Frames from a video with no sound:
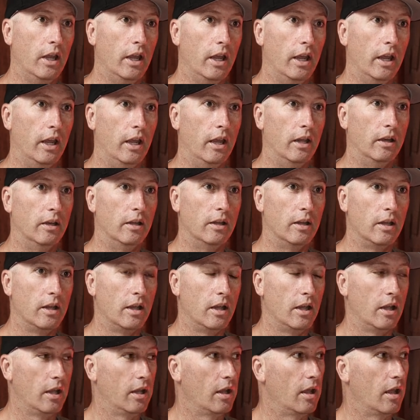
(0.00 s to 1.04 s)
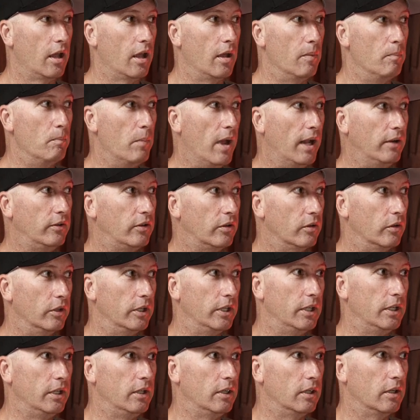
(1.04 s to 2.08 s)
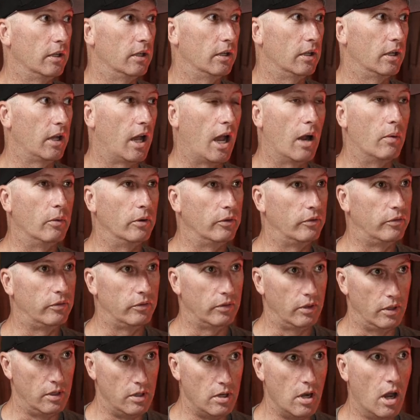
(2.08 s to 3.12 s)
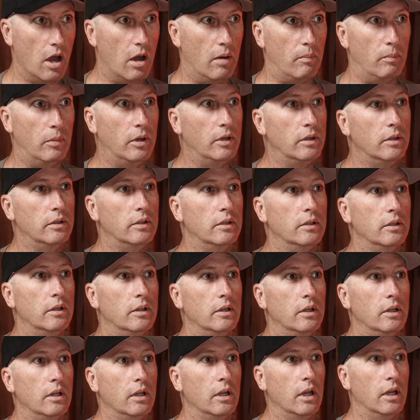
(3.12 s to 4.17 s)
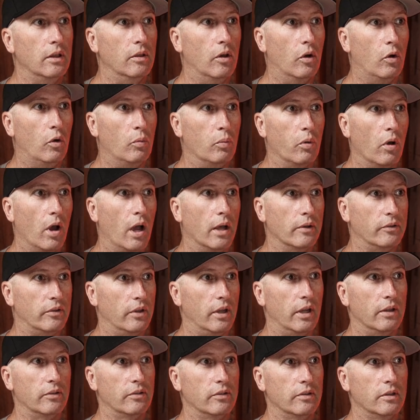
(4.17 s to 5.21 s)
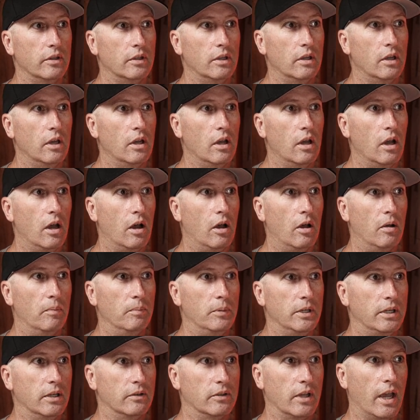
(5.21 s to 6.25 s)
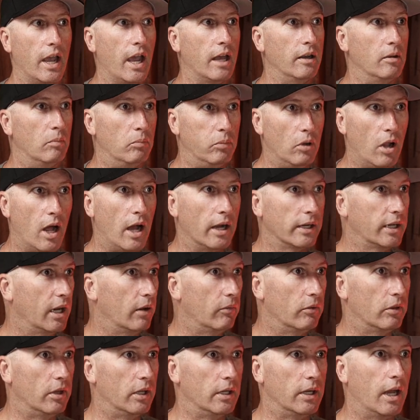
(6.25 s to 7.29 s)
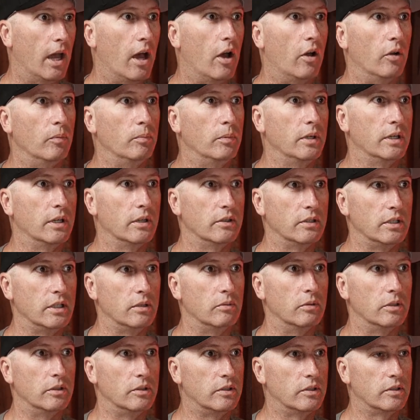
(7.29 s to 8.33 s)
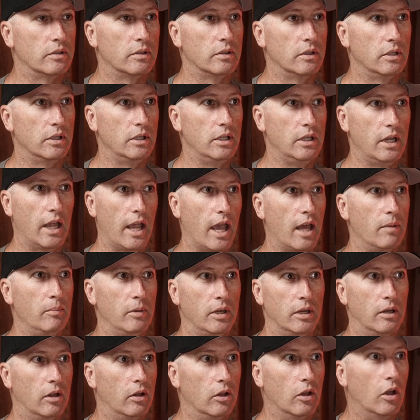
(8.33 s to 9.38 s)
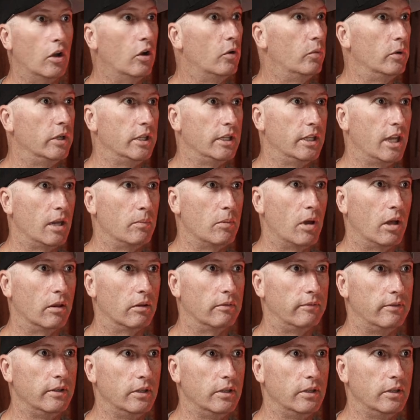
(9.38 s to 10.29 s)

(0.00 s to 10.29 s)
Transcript: And mentally, I was numb in the whole process because I had to block everything out because he had me at hello when he came out of the